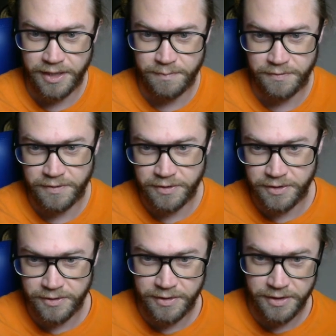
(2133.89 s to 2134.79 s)
if you look at
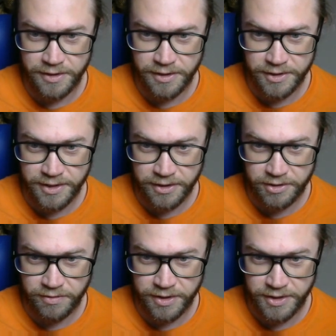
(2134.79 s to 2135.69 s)
the stack
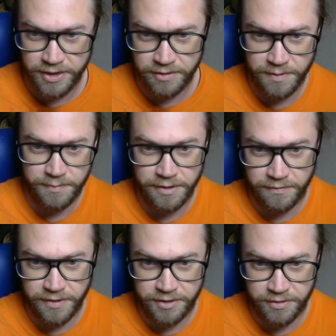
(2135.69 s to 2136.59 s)
trace here, or maybe if
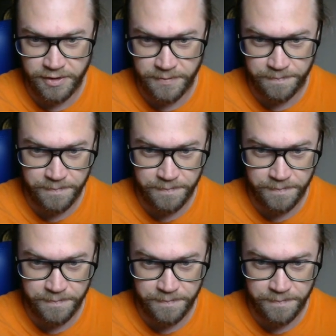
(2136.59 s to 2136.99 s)
I try